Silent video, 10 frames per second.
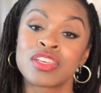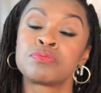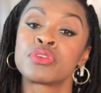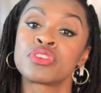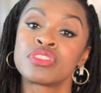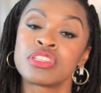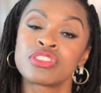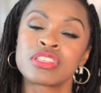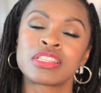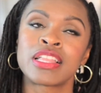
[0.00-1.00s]
they're birthed
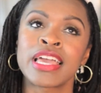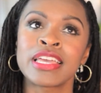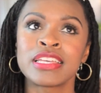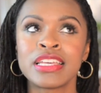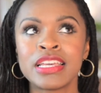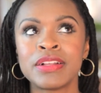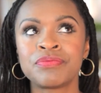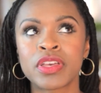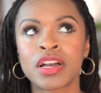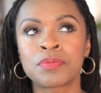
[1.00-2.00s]
into the light.
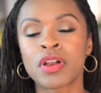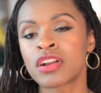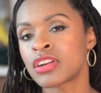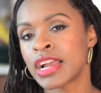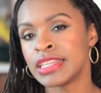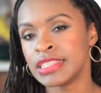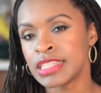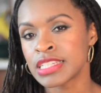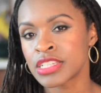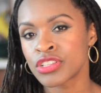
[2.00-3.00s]
Our
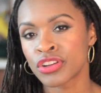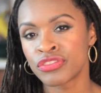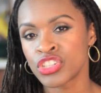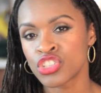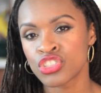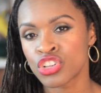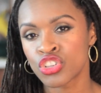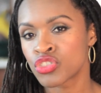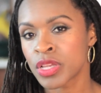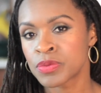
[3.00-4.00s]
ideas, our visions,
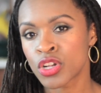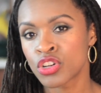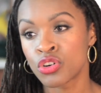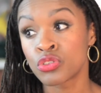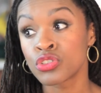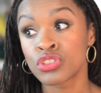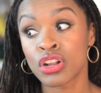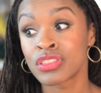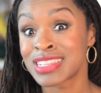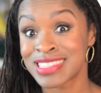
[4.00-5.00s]
our dreams, our goals
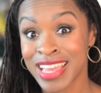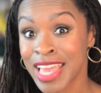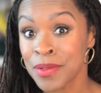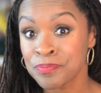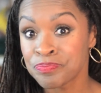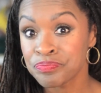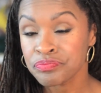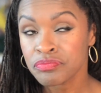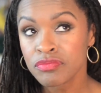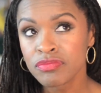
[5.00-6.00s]
are the same.
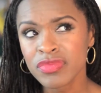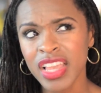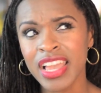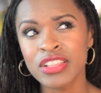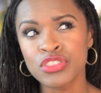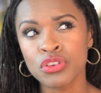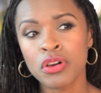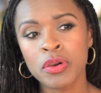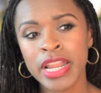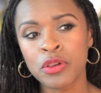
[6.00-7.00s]
And
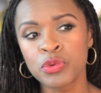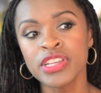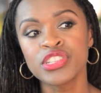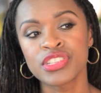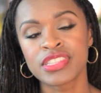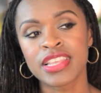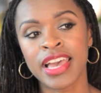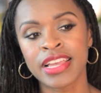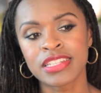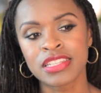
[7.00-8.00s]
so what I wish is
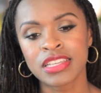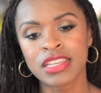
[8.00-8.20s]
that